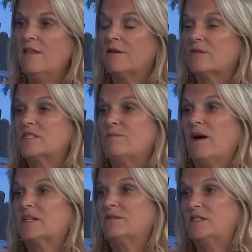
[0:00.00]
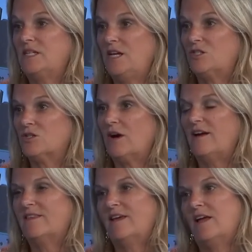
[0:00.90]
the respect of a teacher, I
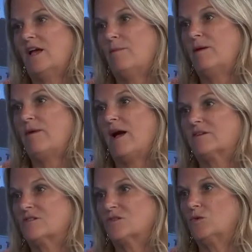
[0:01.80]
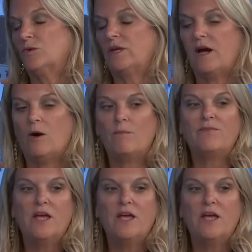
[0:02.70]
think coming back to school now